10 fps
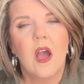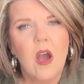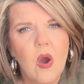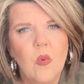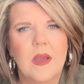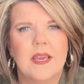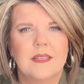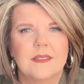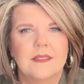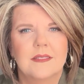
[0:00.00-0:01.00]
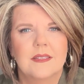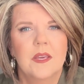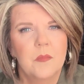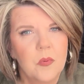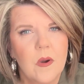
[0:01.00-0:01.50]
always
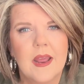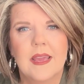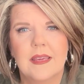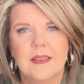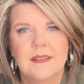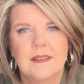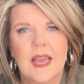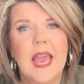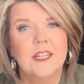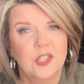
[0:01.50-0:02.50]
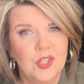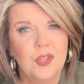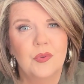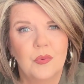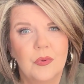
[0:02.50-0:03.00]
can pray and
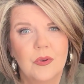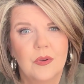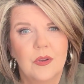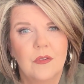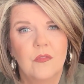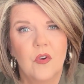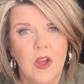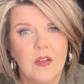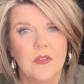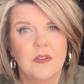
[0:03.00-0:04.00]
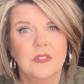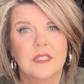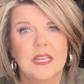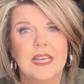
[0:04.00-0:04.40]
do for others.